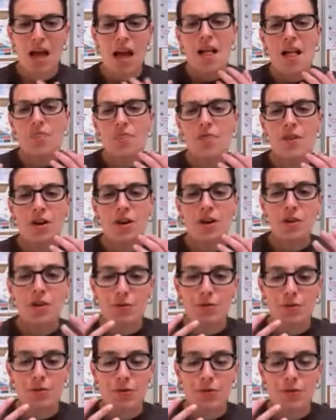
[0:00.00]
They're
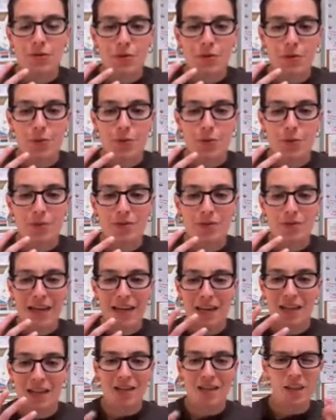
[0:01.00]
used to like
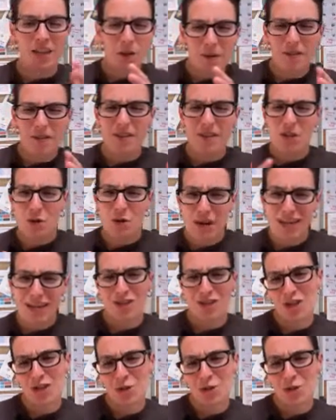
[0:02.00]
a little bit of a
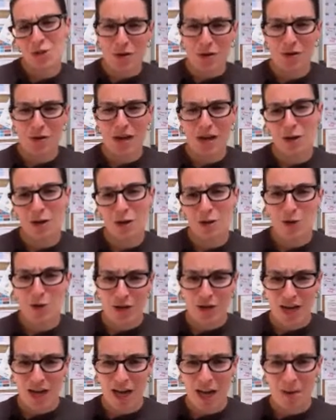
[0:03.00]
transition while you get your screen
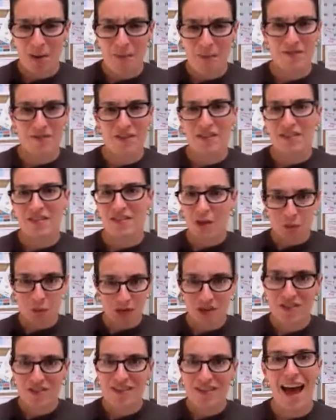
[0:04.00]
up. Obviously, we
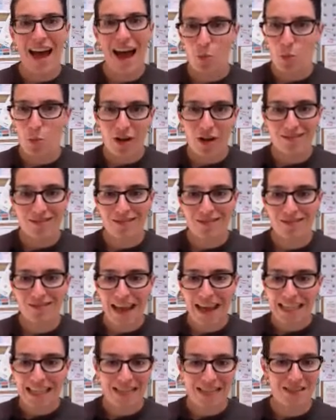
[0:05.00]
just had one and
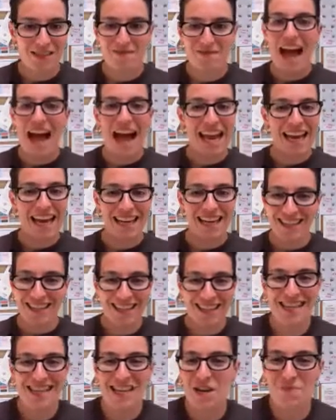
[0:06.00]
it's fine. It
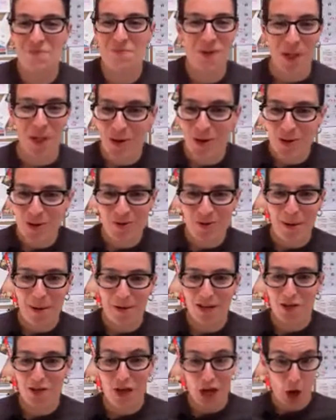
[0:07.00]
didn't bother you that
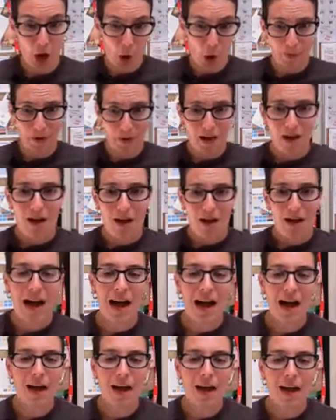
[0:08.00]
much, I hope.
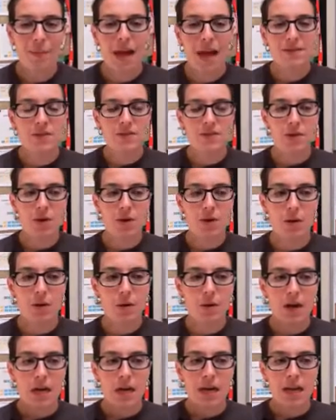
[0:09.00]
And so
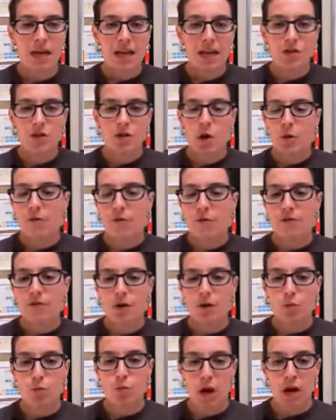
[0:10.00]
don't feel
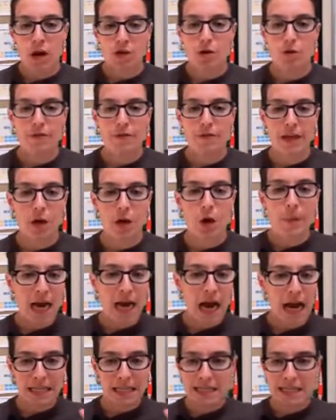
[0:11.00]
rushed or don't feel like, oh my
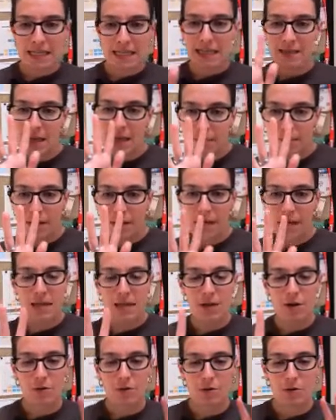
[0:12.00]
God, it's not seamless. I
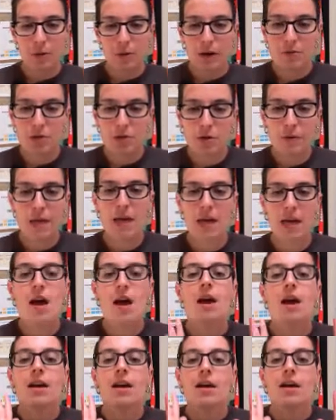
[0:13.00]
don't know what I'm doing.
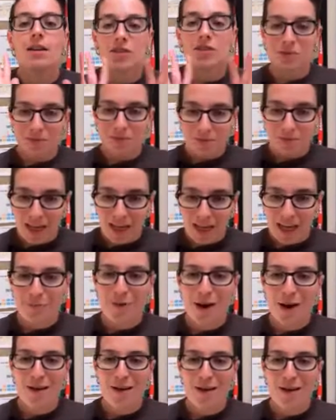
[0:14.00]
Just take a
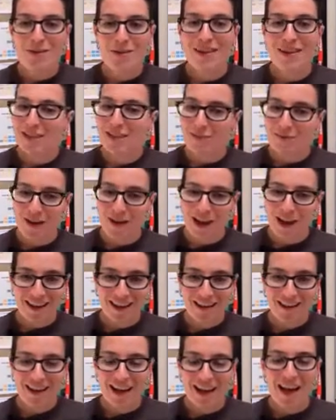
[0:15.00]
breath, it's fine.
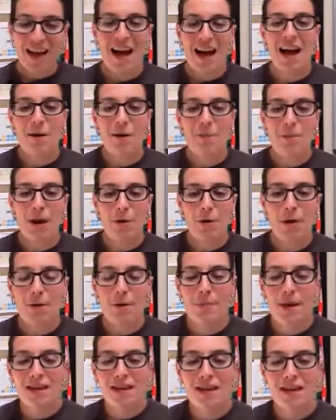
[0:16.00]
But I
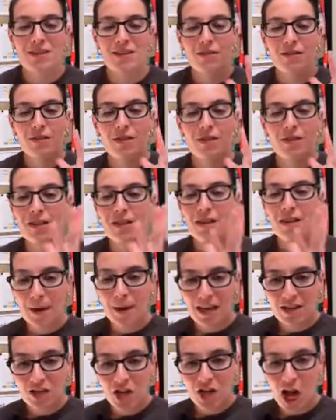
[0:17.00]
recommend coming on
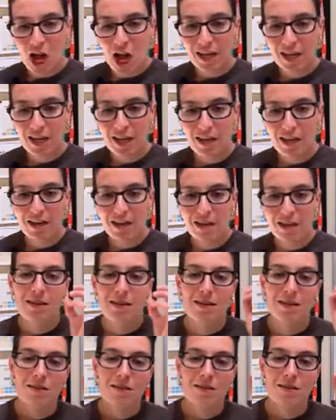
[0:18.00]
and talking,
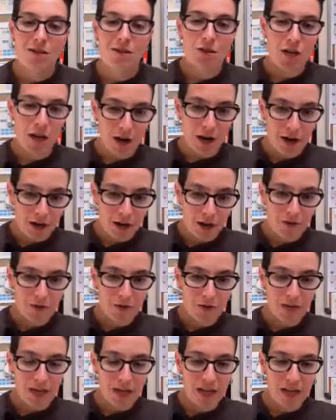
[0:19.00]
sharing your
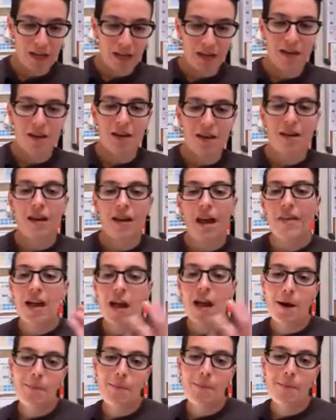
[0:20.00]
screen, and then
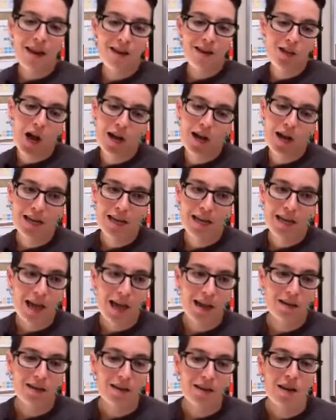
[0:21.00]
coming on and talking again.